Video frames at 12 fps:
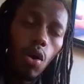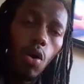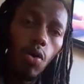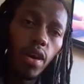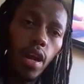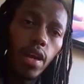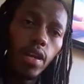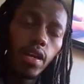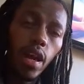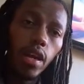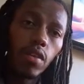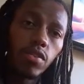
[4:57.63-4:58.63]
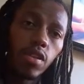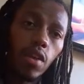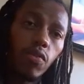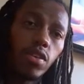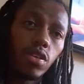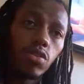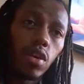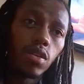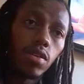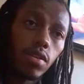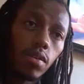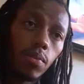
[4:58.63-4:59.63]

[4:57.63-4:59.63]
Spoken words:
or any kind of self-destruction.